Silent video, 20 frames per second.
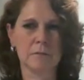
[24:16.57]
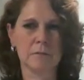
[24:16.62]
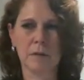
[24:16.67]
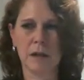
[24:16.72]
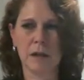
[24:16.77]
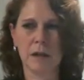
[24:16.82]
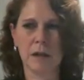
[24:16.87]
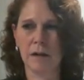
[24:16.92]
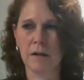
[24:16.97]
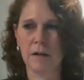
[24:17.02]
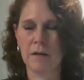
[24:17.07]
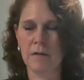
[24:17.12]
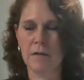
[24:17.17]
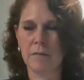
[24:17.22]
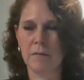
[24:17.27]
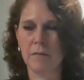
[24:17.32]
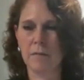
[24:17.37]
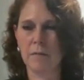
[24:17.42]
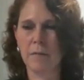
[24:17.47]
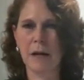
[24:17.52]

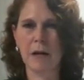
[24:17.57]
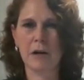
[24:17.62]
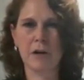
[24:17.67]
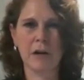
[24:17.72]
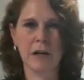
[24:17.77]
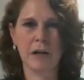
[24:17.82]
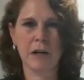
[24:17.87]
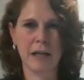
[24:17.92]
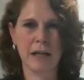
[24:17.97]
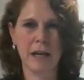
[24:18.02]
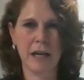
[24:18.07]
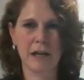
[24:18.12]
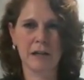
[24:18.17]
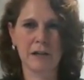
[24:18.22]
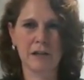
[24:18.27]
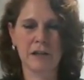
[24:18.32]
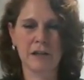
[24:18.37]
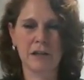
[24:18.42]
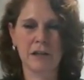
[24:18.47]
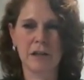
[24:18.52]
better
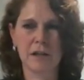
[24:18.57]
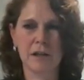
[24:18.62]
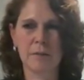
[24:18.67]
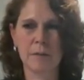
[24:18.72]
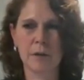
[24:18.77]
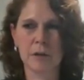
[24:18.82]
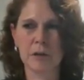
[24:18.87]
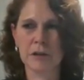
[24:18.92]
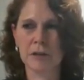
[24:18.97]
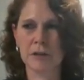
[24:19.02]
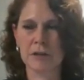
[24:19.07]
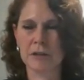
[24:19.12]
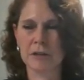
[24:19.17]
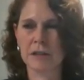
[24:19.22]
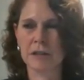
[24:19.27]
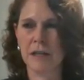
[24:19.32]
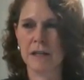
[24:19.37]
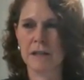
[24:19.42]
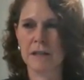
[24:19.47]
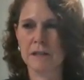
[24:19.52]
engaged emotional
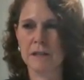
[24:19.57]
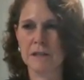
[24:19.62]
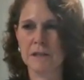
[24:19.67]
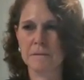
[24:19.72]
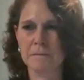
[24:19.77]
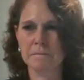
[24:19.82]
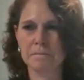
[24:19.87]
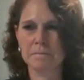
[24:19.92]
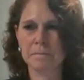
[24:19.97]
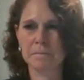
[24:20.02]
states.